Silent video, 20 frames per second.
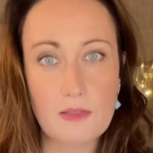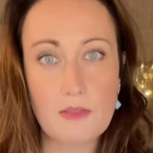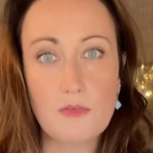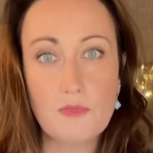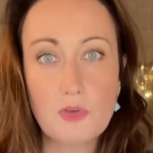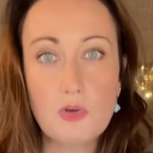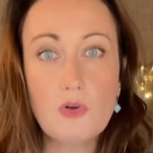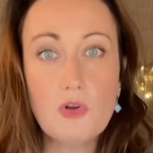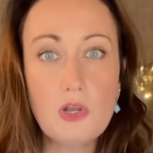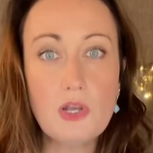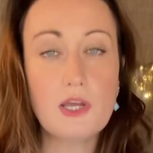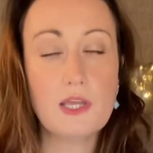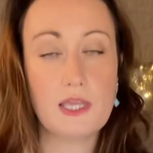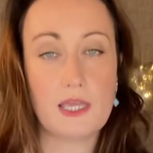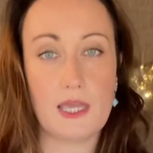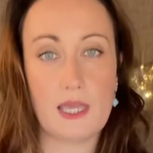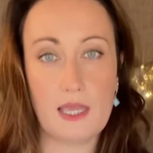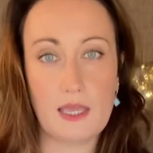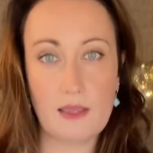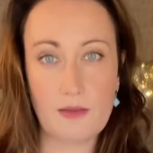So if you're
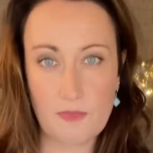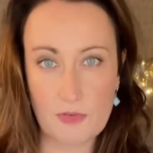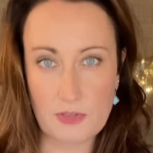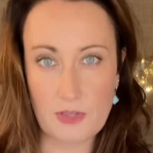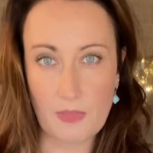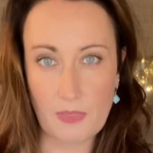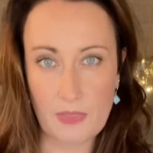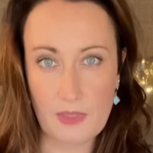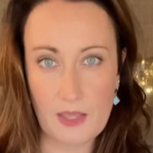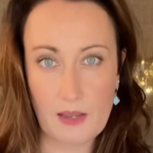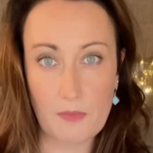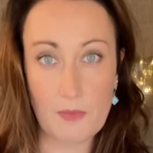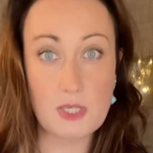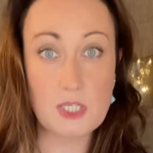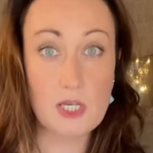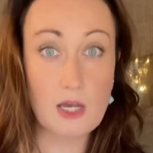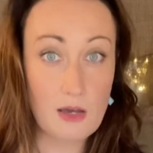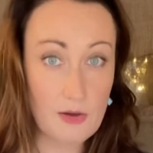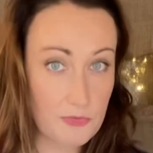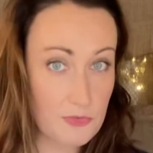looking for something which
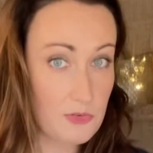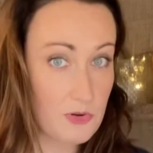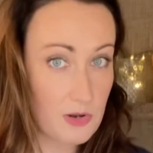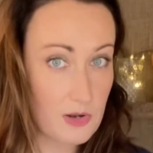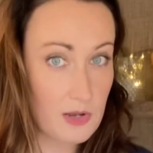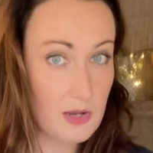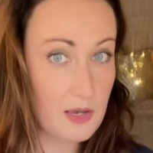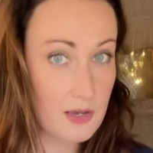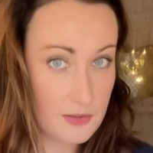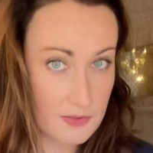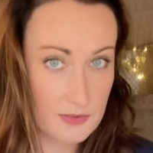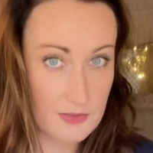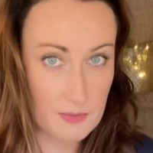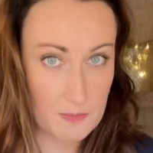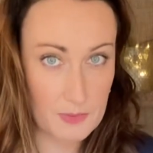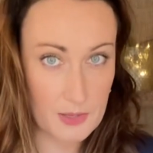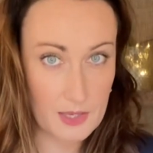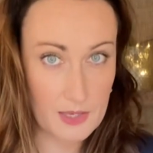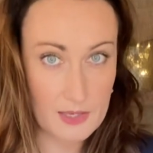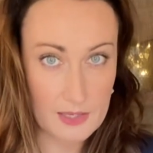after our last
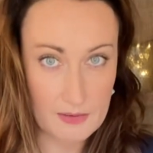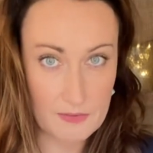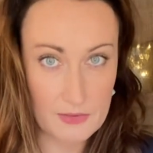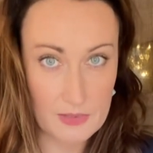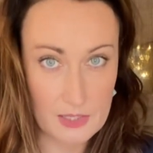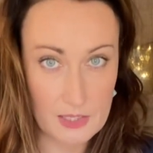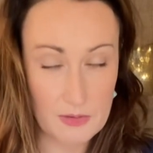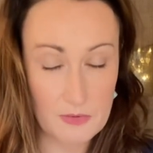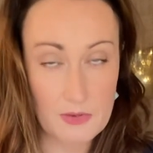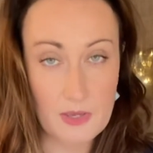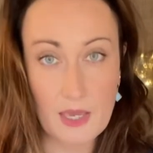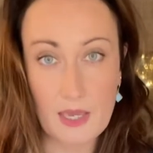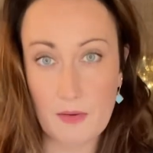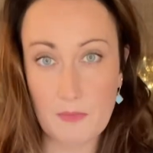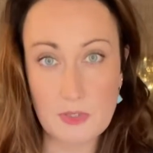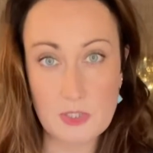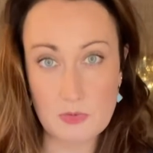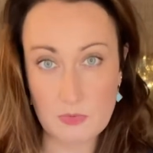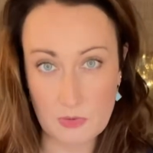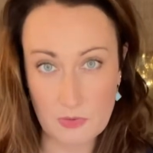summer here in the UK,
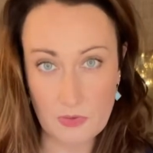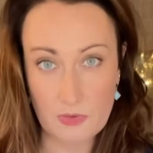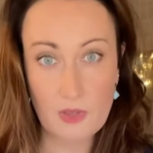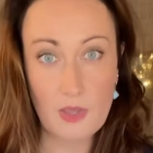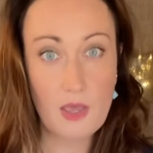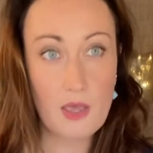which was